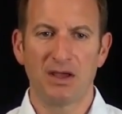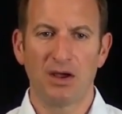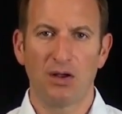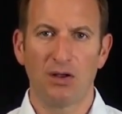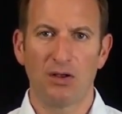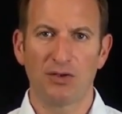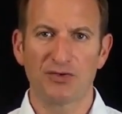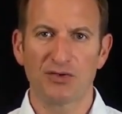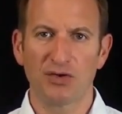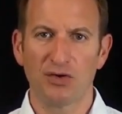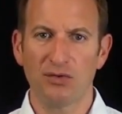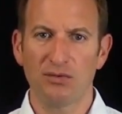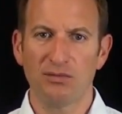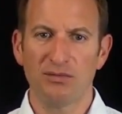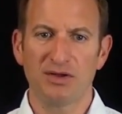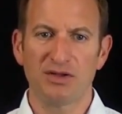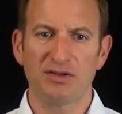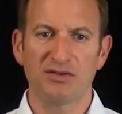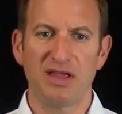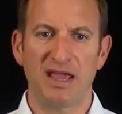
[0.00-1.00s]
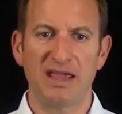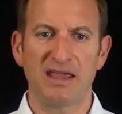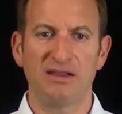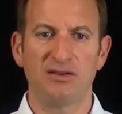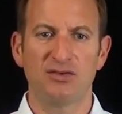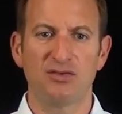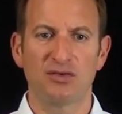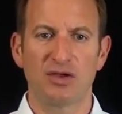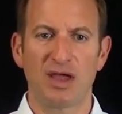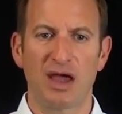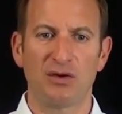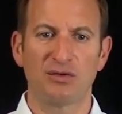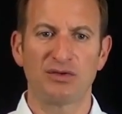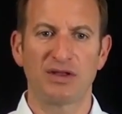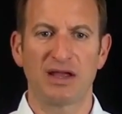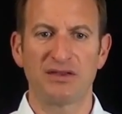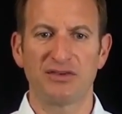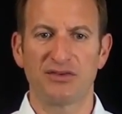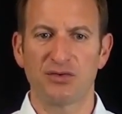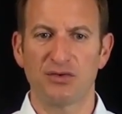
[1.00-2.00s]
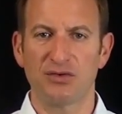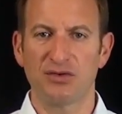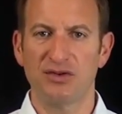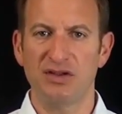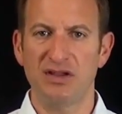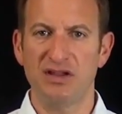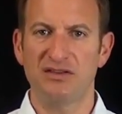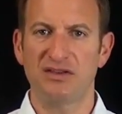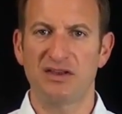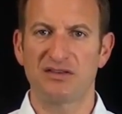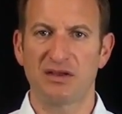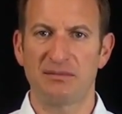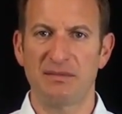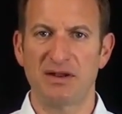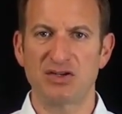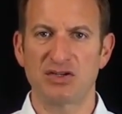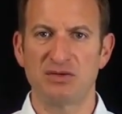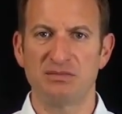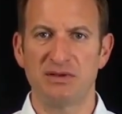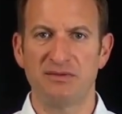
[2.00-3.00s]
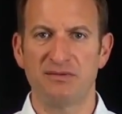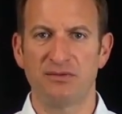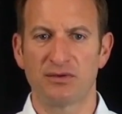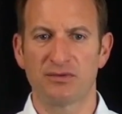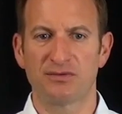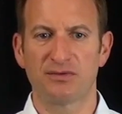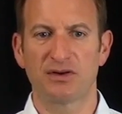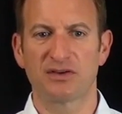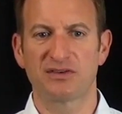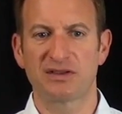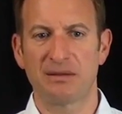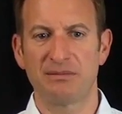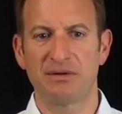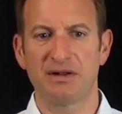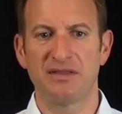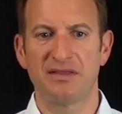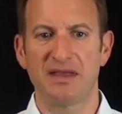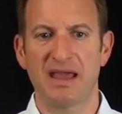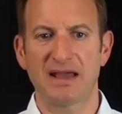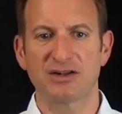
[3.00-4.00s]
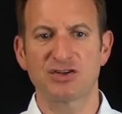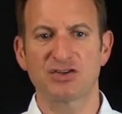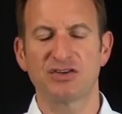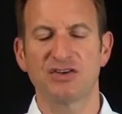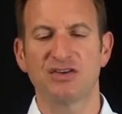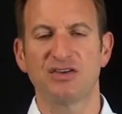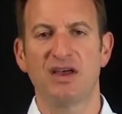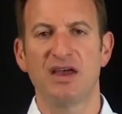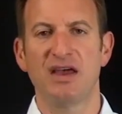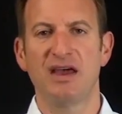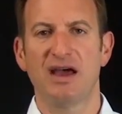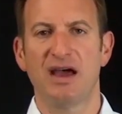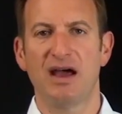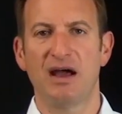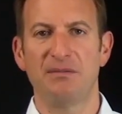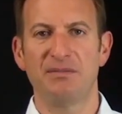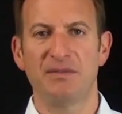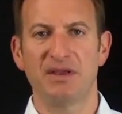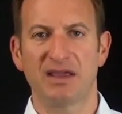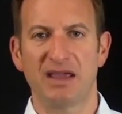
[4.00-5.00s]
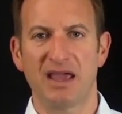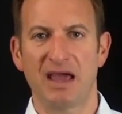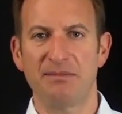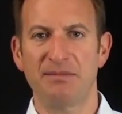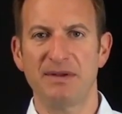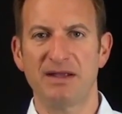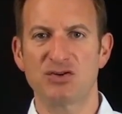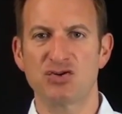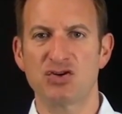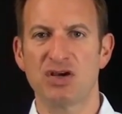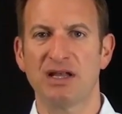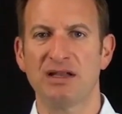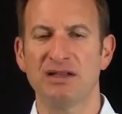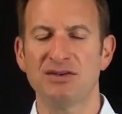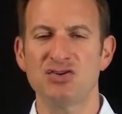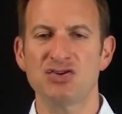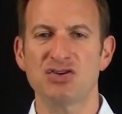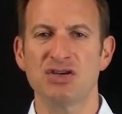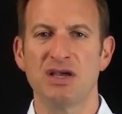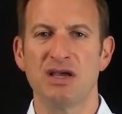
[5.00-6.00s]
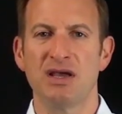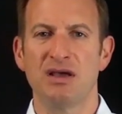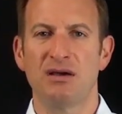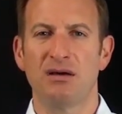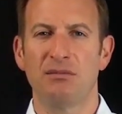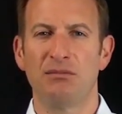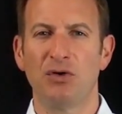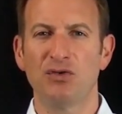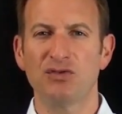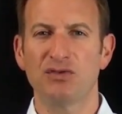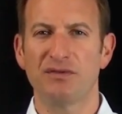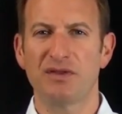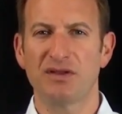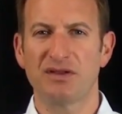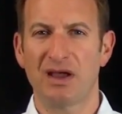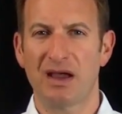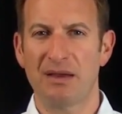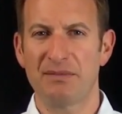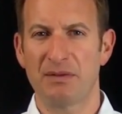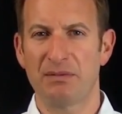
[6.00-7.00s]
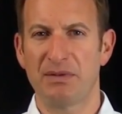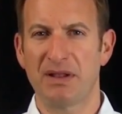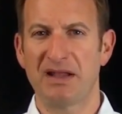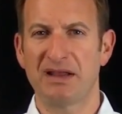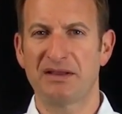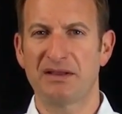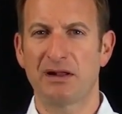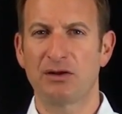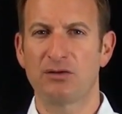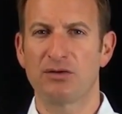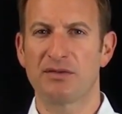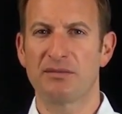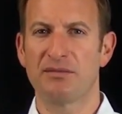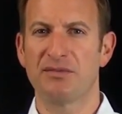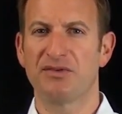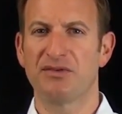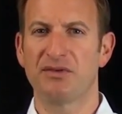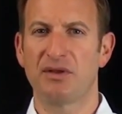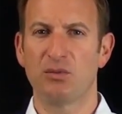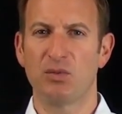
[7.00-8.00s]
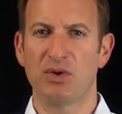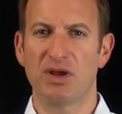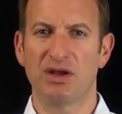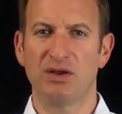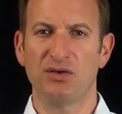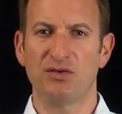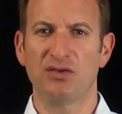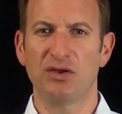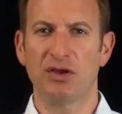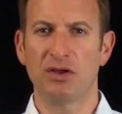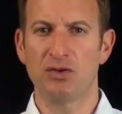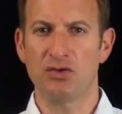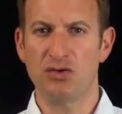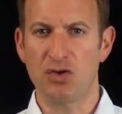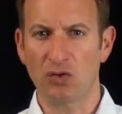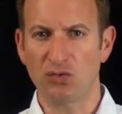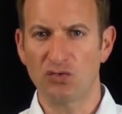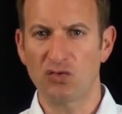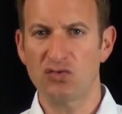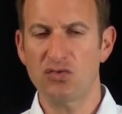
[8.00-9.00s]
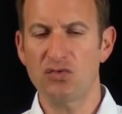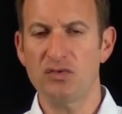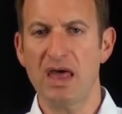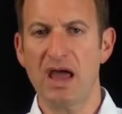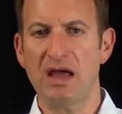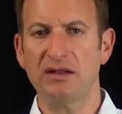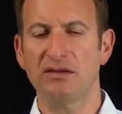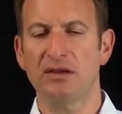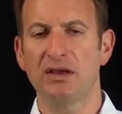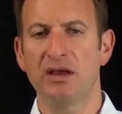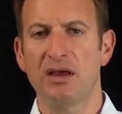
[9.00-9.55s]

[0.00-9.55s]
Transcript: Also, taking into account uncertainties, as I mentioned before, for example, in the actions, can be a challenge. Most of the time, the planning algorithms that we are using don't do that,